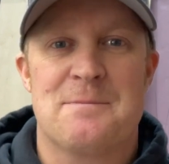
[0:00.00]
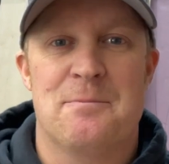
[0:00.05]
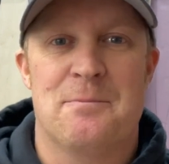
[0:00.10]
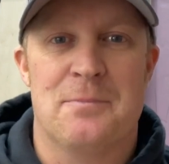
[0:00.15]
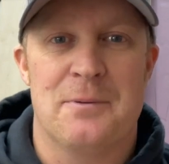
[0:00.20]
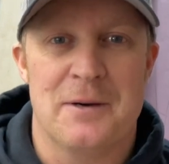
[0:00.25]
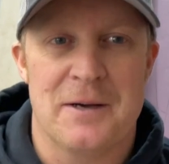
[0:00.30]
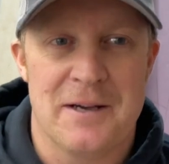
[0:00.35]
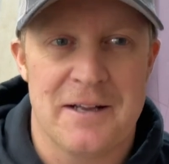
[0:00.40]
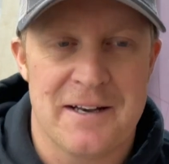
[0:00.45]

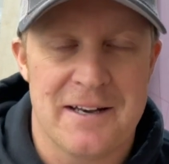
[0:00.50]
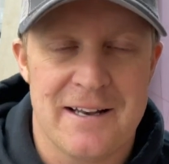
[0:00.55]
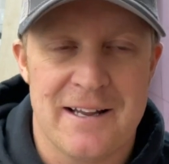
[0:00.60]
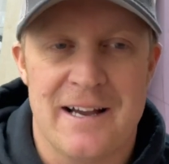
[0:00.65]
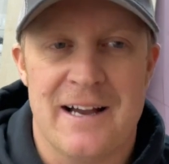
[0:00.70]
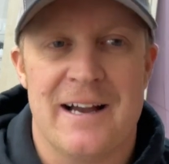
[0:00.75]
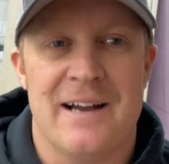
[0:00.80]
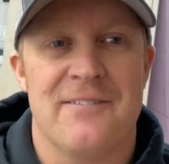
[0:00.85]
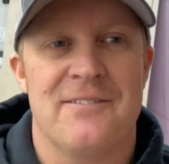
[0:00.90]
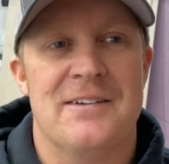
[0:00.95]
but
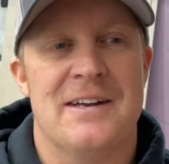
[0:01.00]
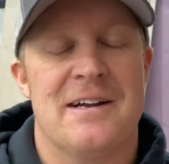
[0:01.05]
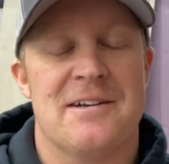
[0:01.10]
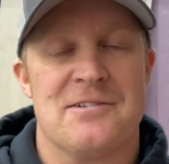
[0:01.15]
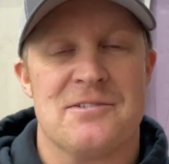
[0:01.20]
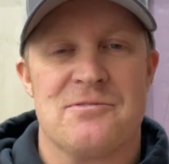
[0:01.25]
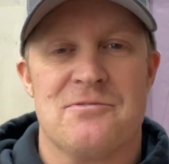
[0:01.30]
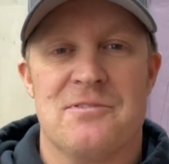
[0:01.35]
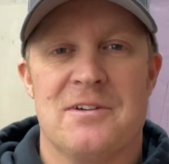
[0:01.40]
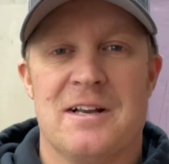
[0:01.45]
I've now
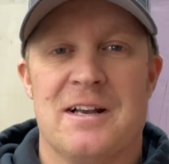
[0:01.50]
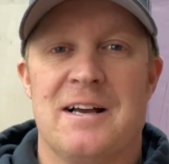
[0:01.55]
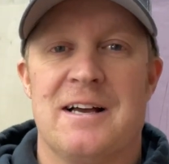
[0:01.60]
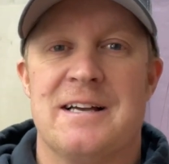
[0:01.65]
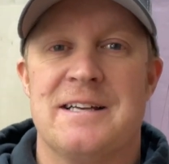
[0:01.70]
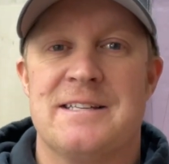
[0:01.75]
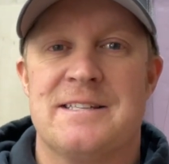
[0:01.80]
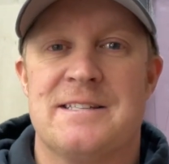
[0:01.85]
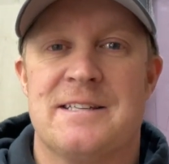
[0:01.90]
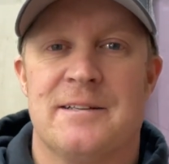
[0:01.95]
just
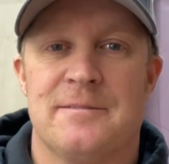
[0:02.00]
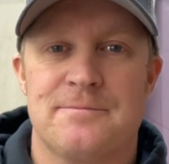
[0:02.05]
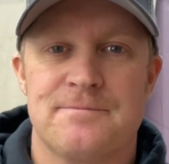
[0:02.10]
realized